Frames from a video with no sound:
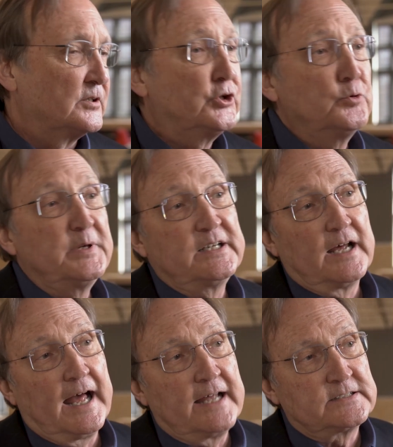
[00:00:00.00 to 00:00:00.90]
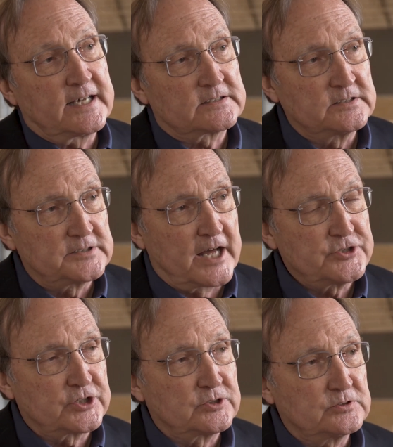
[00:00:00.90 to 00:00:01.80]
human and
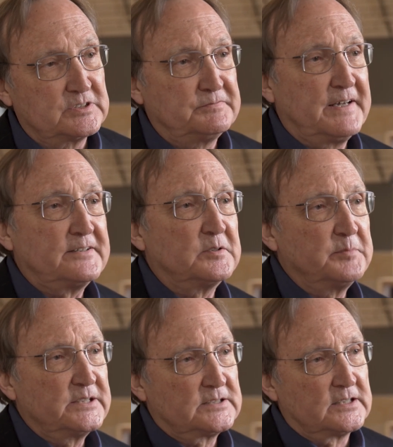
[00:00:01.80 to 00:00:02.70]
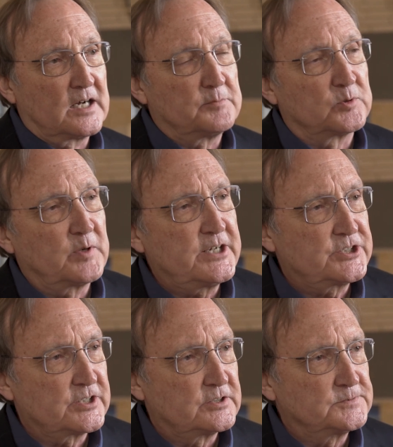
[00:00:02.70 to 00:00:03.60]
technological, development and
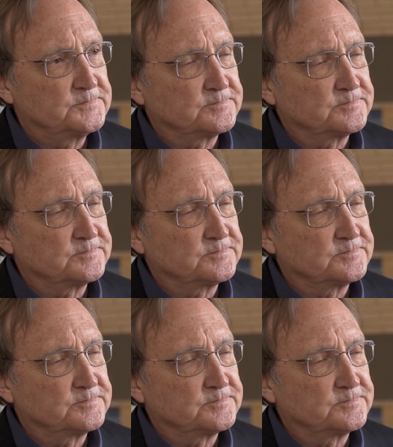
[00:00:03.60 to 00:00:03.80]
operational.